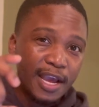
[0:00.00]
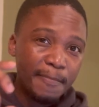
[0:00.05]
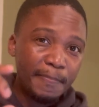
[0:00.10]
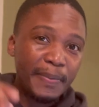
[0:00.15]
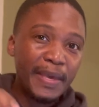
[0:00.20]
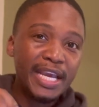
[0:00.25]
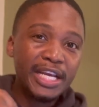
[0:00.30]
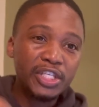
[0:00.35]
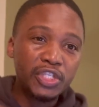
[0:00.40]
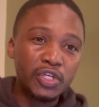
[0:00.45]

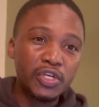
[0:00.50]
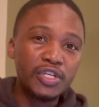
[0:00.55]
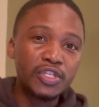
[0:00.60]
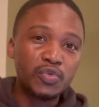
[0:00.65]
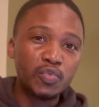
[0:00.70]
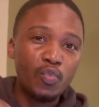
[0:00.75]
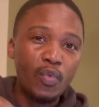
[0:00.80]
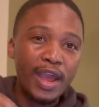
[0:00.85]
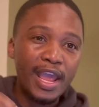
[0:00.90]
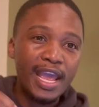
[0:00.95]

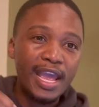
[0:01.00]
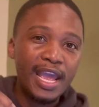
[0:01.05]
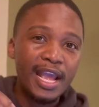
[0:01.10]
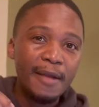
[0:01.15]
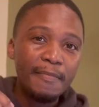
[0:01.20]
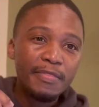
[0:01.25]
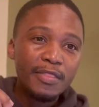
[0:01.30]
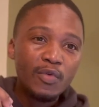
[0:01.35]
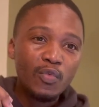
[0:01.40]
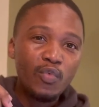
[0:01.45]
pictures where
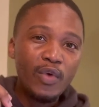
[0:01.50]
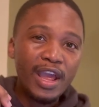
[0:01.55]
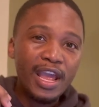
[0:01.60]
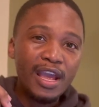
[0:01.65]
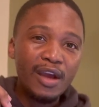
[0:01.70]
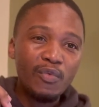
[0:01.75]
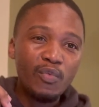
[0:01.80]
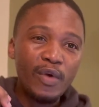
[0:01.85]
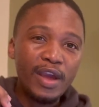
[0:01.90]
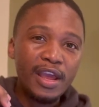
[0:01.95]

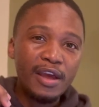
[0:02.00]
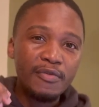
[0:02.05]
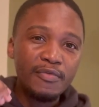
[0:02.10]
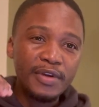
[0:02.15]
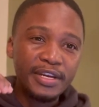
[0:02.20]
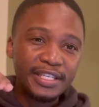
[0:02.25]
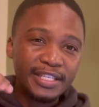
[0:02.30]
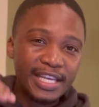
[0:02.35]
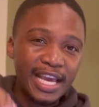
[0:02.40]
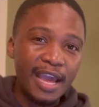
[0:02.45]
where where
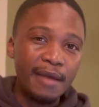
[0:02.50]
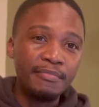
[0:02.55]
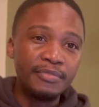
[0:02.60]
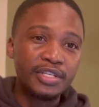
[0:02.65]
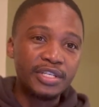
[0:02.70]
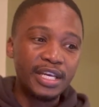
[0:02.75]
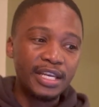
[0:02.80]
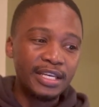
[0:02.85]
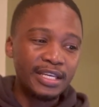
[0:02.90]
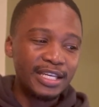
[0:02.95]

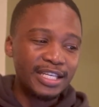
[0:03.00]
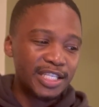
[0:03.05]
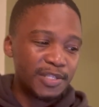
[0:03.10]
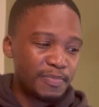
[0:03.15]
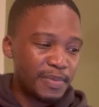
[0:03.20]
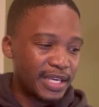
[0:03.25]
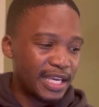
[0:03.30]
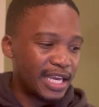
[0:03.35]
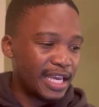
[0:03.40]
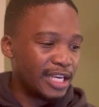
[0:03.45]
redemption is
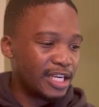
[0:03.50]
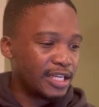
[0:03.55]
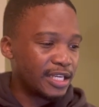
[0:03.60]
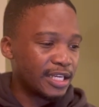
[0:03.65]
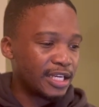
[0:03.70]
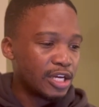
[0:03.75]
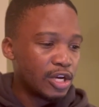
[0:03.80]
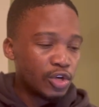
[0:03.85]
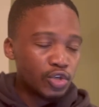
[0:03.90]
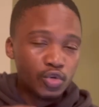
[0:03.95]

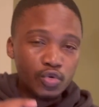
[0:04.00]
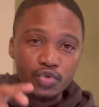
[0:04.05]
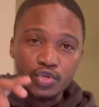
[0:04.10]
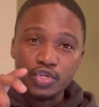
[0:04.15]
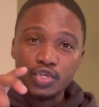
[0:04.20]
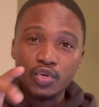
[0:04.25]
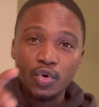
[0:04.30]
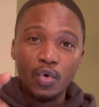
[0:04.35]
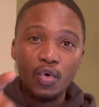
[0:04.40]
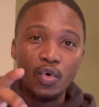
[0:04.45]
beginning to
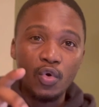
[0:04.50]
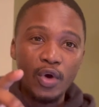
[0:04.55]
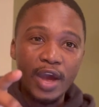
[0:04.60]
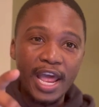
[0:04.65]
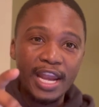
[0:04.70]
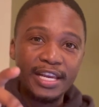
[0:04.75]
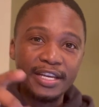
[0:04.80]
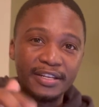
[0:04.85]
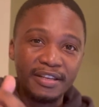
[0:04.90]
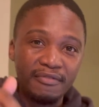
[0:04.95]
show
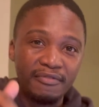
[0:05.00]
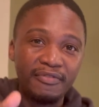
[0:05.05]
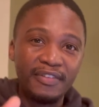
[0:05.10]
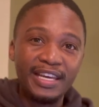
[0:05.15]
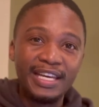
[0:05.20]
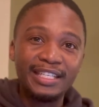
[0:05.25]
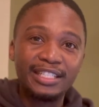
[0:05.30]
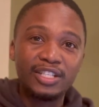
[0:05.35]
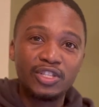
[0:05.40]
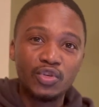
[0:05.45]
and
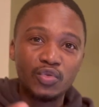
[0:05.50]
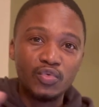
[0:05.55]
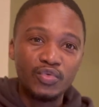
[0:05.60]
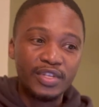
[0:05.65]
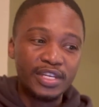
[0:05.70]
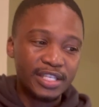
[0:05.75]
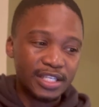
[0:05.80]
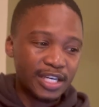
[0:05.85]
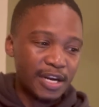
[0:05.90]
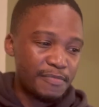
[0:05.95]
revealed through
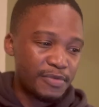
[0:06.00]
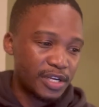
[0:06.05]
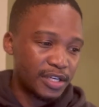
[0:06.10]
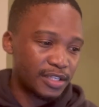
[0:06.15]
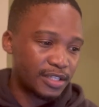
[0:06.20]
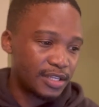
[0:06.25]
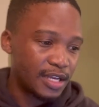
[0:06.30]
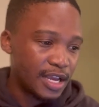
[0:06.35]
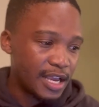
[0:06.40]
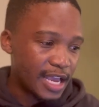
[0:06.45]
the
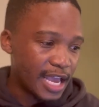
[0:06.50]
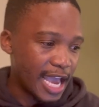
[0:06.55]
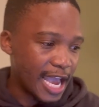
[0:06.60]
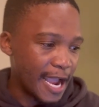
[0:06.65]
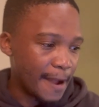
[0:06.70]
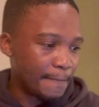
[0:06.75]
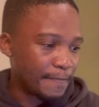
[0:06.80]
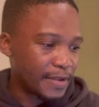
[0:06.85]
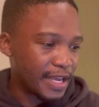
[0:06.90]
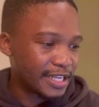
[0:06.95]
scriptures.
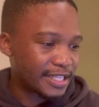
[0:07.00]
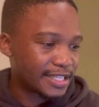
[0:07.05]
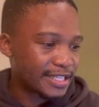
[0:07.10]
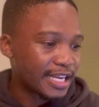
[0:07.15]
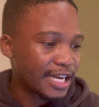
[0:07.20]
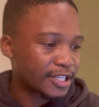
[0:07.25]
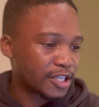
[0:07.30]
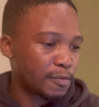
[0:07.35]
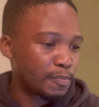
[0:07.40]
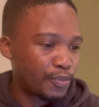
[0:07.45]
Um, it's
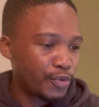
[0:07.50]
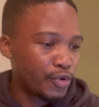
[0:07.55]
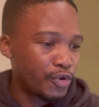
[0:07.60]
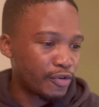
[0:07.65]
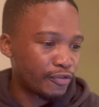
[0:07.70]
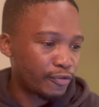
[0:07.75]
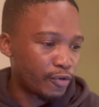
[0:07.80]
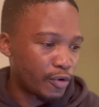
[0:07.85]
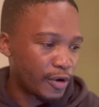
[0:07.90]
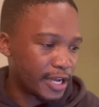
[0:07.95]
such a
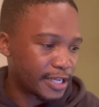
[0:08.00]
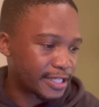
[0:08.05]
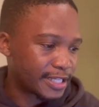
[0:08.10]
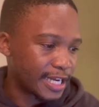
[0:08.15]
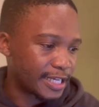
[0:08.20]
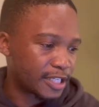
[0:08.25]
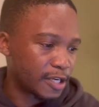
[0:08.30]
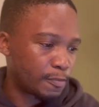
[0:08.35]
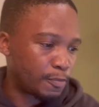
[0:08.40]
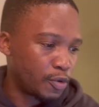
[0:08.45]
beautiful it's
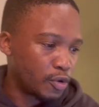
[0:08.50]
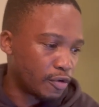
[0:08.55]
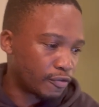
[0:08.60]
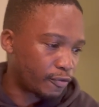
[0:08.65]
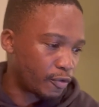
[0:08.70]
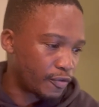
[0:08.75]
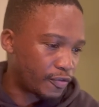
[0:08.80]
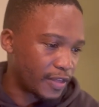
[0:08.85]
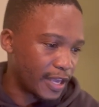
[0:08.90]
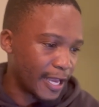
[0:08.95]
such a
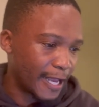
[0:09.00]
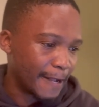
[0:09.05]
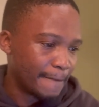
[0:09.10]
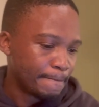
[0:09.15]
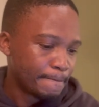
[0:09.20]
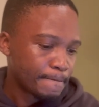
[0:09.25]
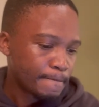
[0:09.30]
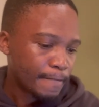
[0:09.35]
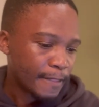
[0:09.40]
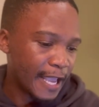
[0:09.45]
beautiful thing.
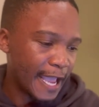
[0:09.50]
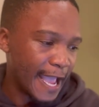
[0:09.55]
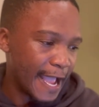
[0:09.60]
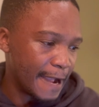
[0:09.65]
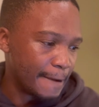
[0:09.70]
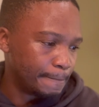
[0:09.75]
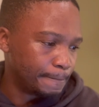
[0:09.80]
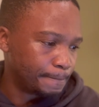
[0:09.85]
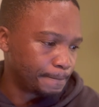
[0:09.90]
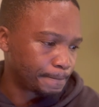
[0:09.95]

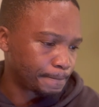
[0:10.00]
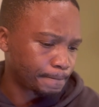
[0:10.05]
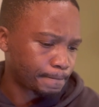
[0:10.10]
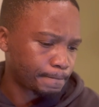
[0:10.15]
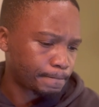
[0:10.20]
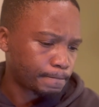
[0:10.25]
Um,